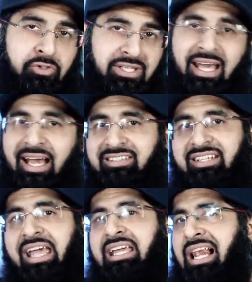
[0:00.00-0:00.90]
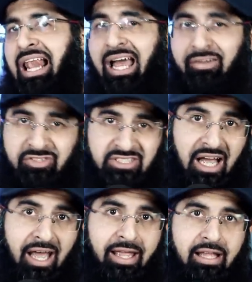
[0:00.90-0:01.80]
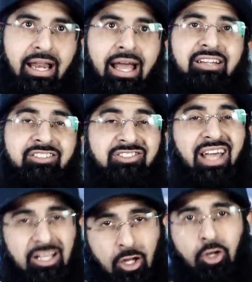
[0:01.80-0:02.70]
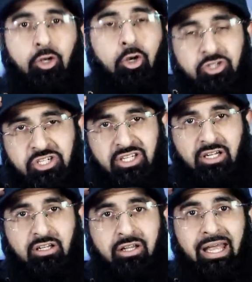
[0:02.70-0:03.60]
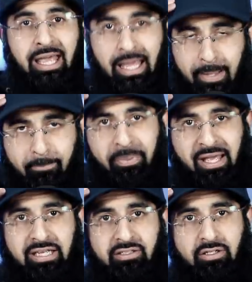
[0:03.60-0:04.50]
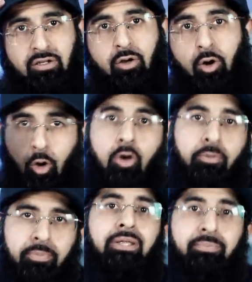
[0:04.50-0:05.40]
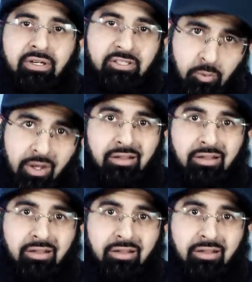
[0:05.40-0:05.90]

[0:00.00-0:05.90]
beauty has a lifestyle and psychological impact on people as